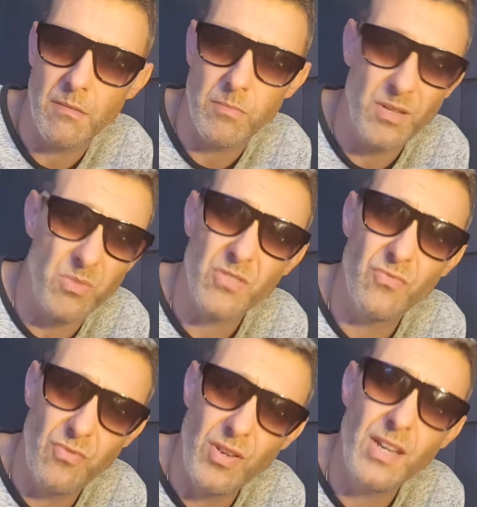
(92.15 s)
But it was
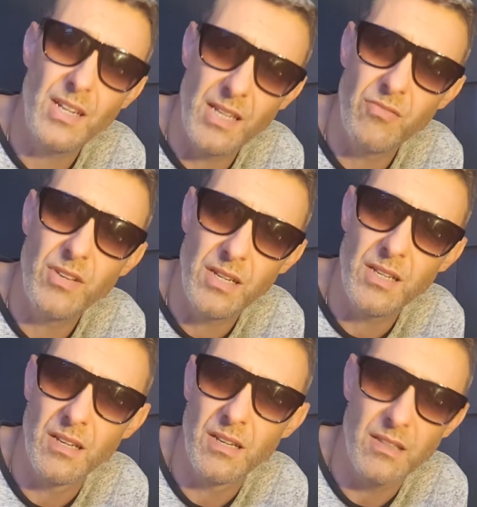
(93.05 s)

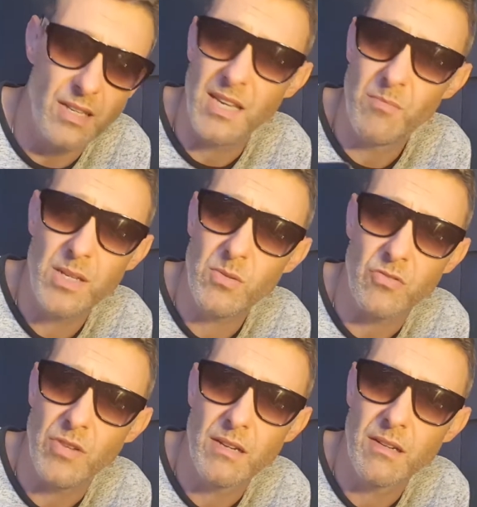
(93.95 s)
really, the gameplay was
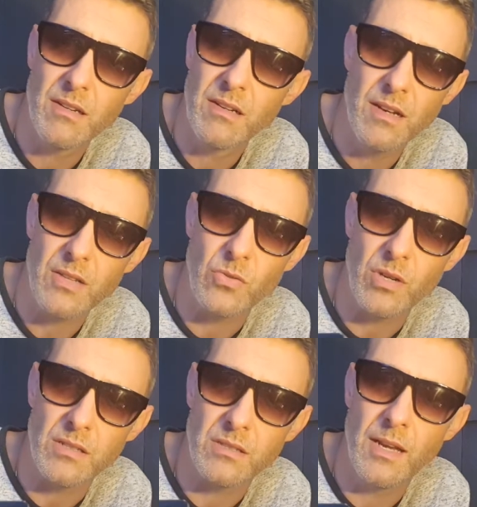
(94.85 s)
great. That's all I
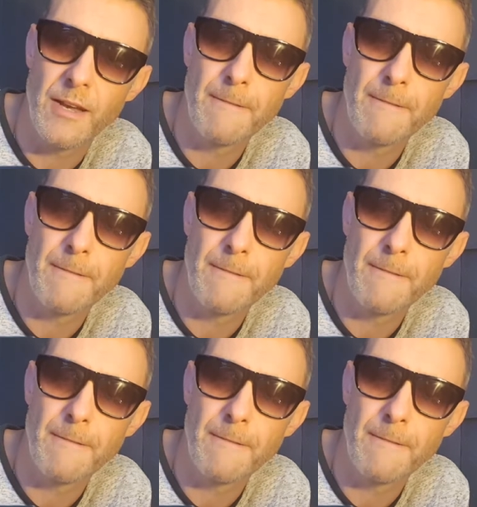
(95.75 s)
can say.